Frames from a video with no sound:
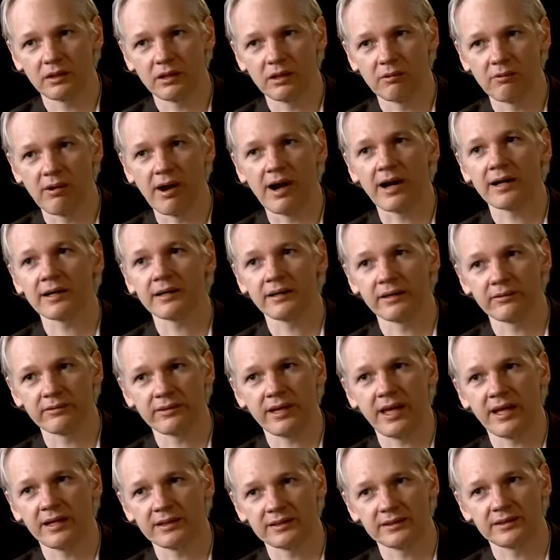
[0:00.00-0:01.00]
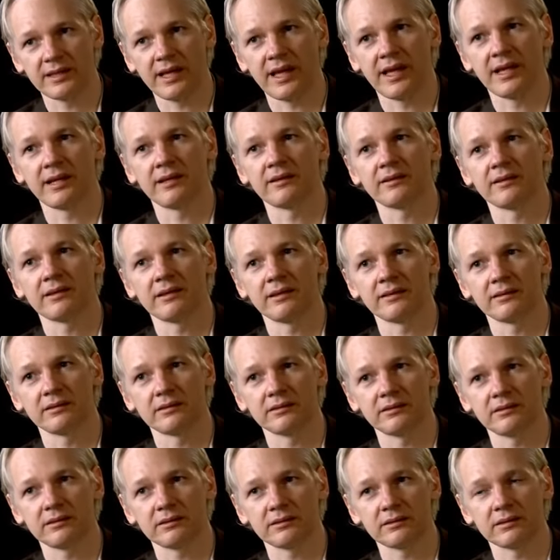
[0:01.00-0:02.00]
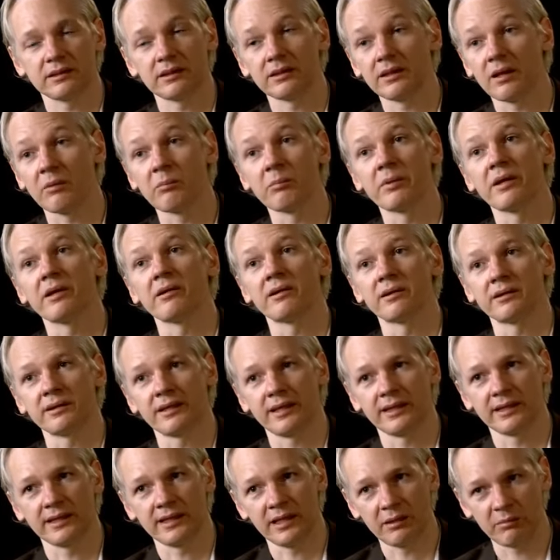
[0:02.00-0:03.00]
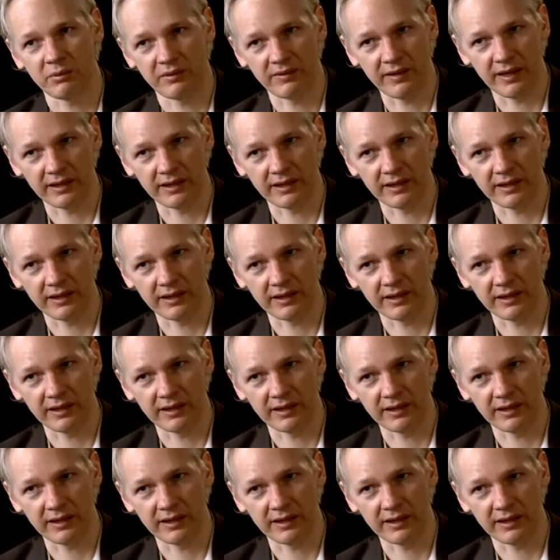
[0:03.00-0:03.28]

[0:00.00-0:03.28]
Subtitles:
Iraq and Afghanistan and Colombia and keeping